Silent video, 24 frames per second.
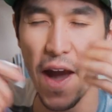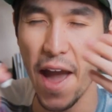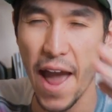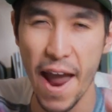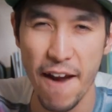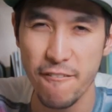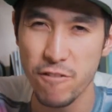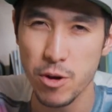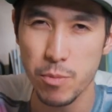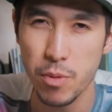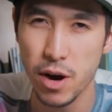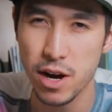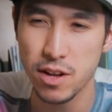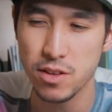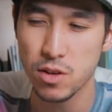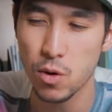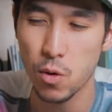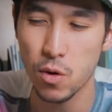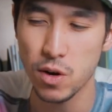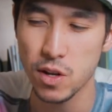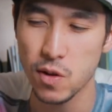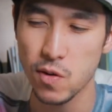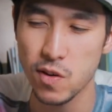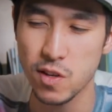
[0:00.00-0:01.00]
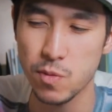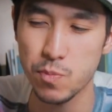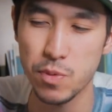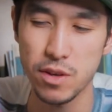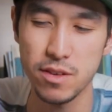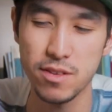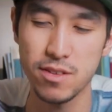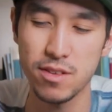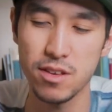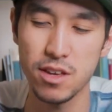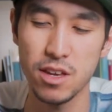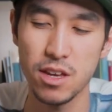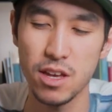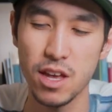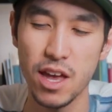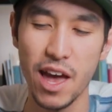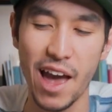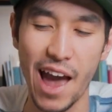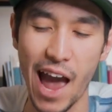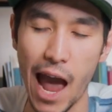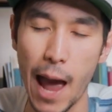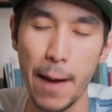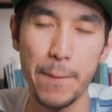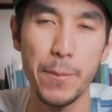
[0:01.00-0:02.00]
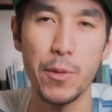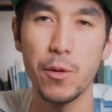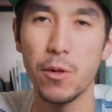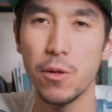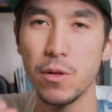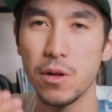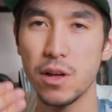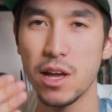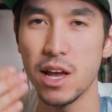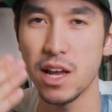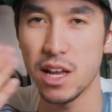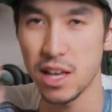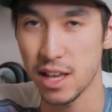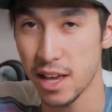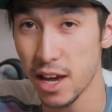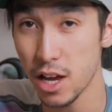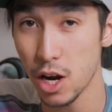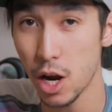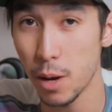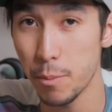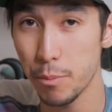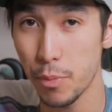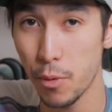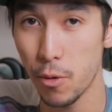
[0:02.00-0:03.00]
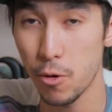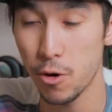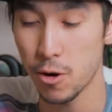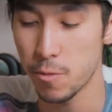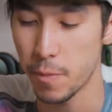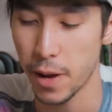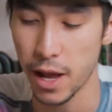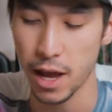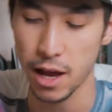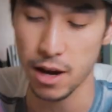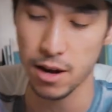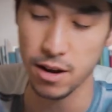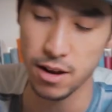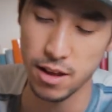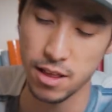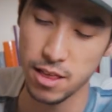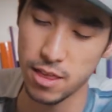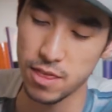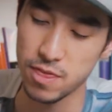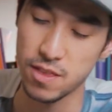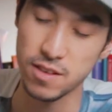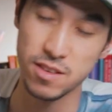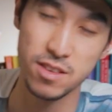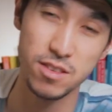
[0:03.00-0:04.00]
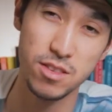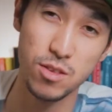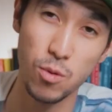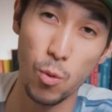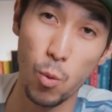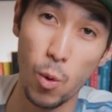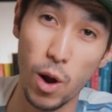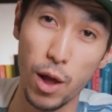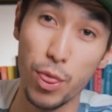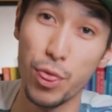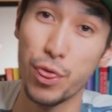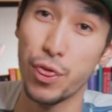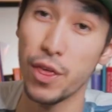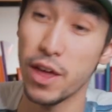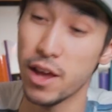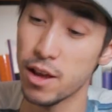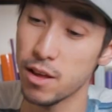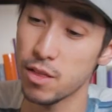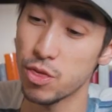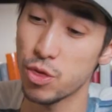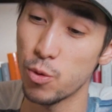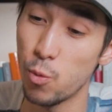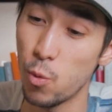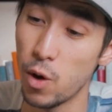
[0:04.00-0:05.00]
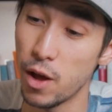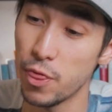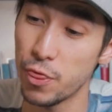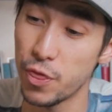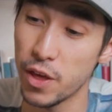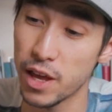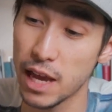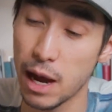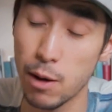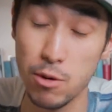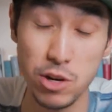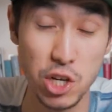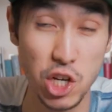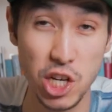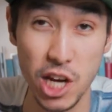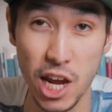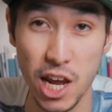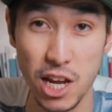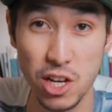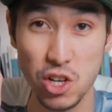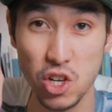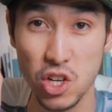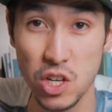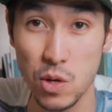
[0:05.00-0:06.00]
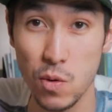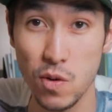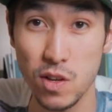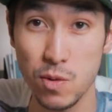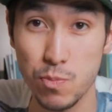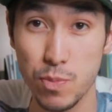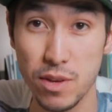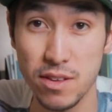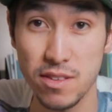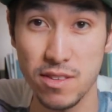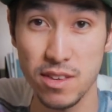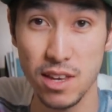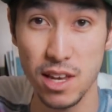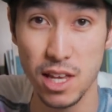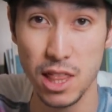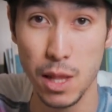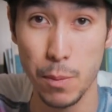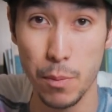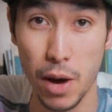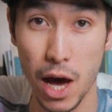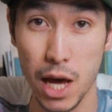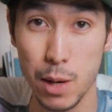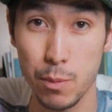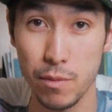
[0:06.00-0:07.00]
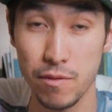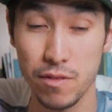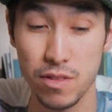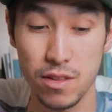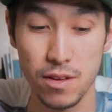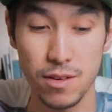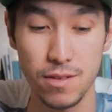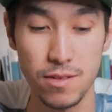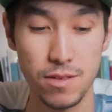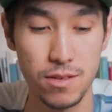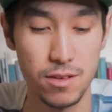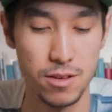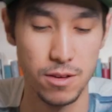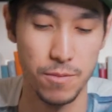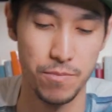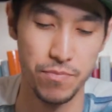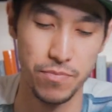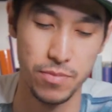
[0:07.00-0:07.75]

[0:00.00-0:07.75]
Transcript: Everybody's going USB-C. Apple, get on board, man. This is the one thing I would change, USB-C in the bottom of this.